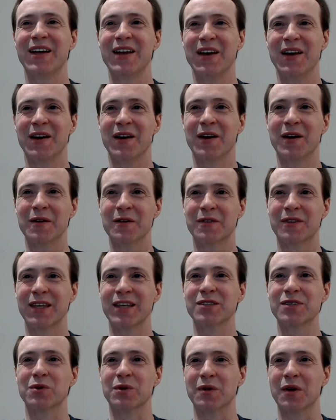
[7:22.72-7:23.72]

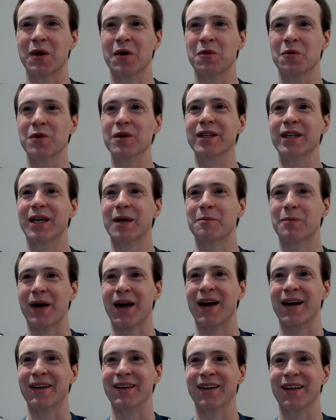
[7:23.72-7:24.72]
things would really get
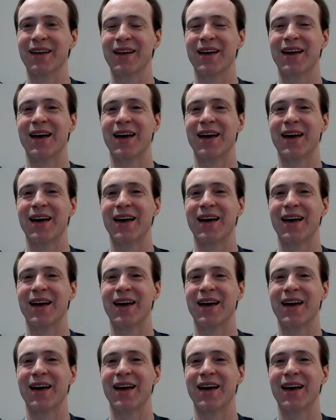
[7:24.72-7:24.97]
bad.